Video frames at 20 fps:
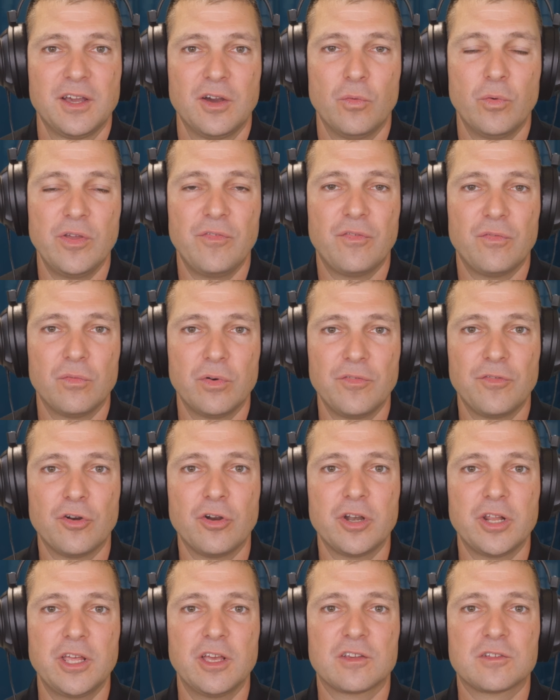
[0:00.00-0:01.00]
we've
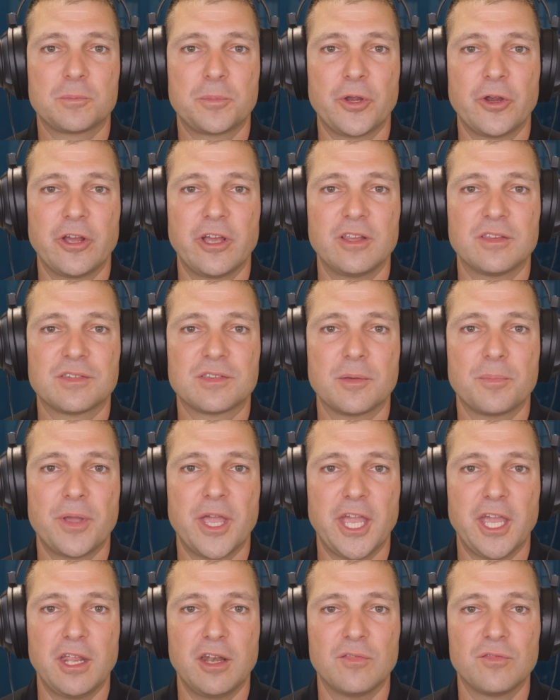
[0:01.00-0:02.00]
already experienced the
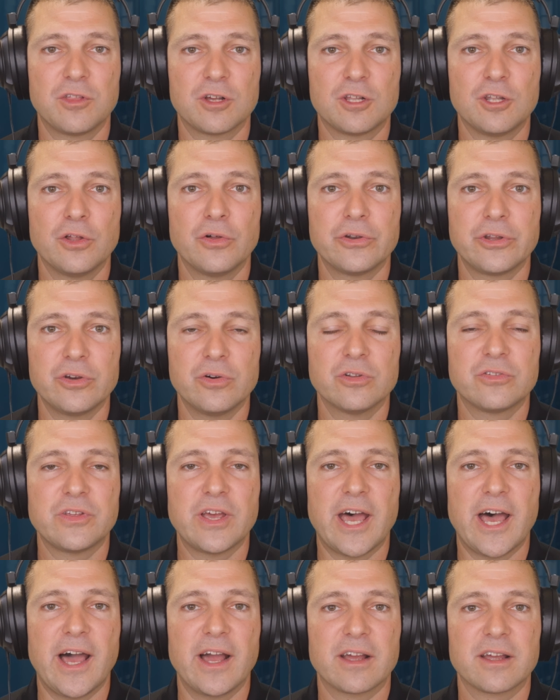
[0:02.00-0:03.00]
pain of the Colonial
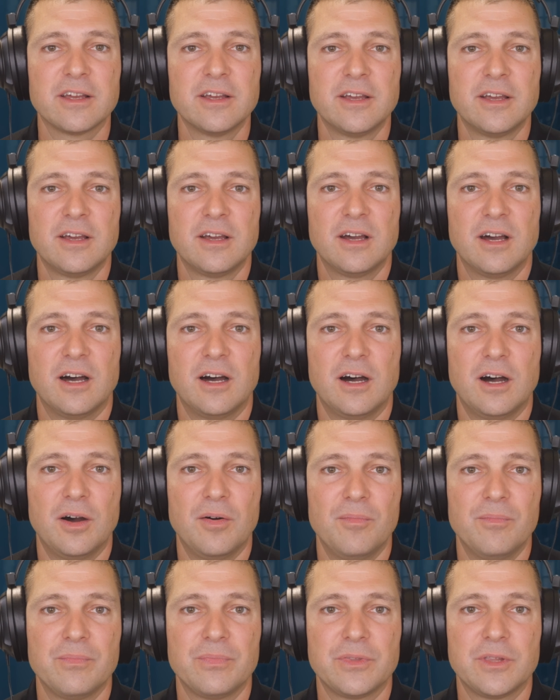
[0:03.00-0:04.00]
attack.
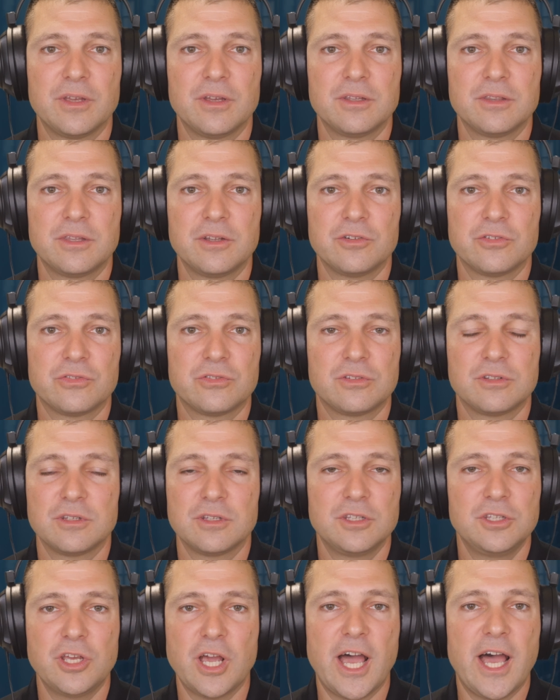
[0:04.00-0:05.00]

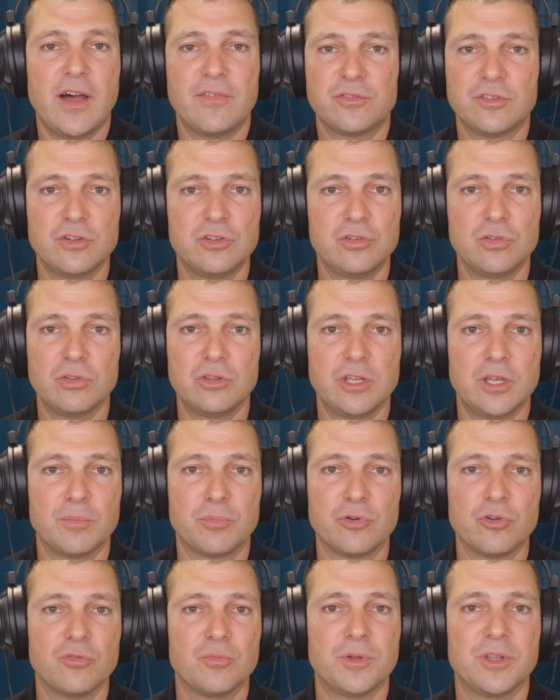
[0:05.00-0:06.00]
You have to do the
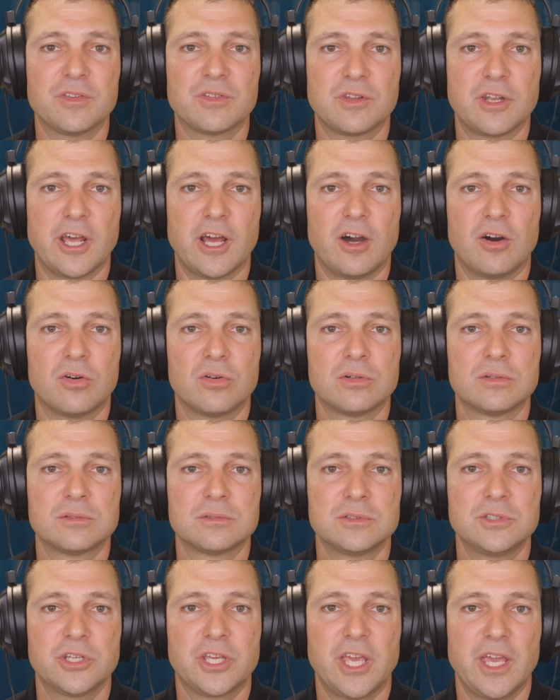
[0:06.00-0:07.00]
improvements now.
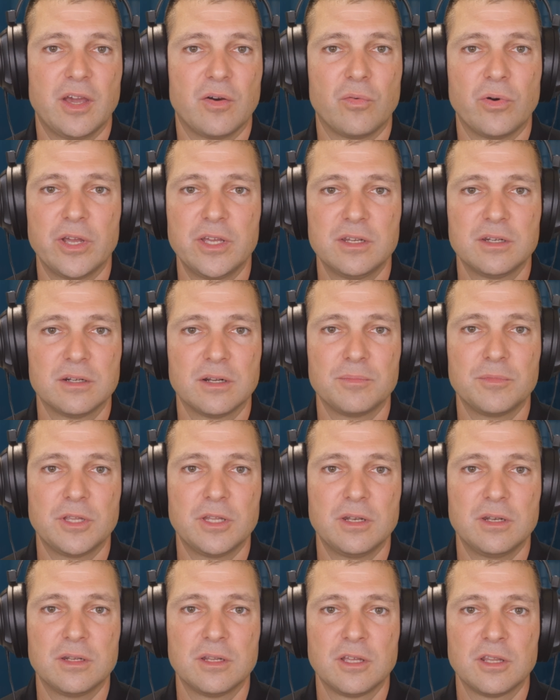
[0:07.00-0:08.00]
You can't wait. I
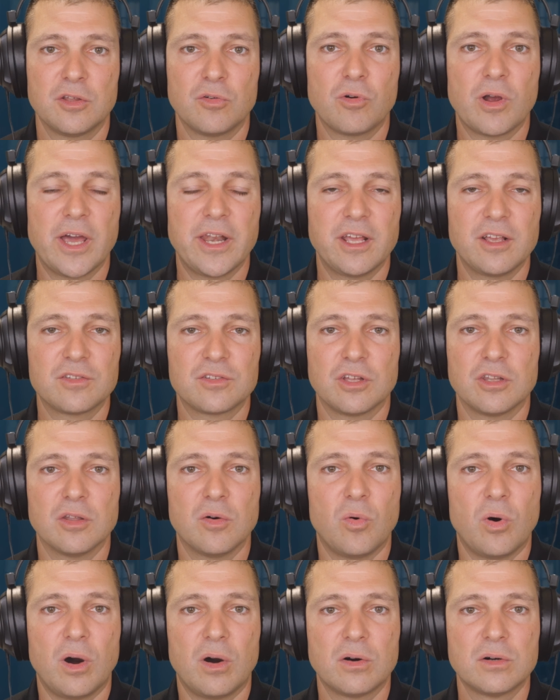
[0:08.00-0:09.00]
mean, the writing's on the
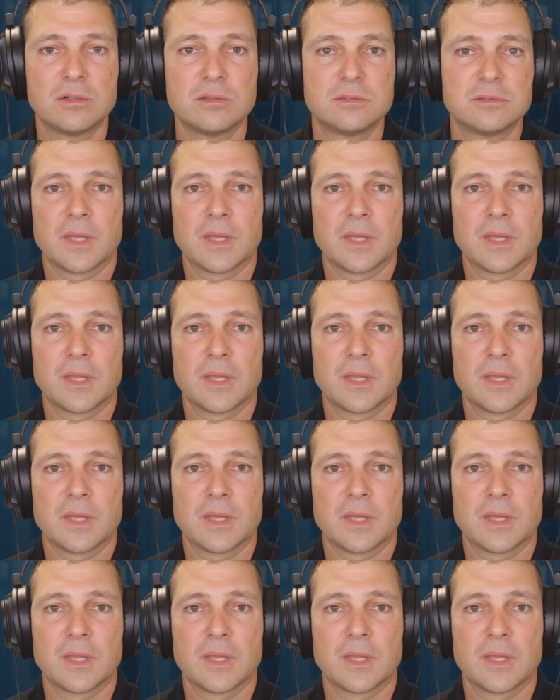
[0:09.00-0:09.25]
wall.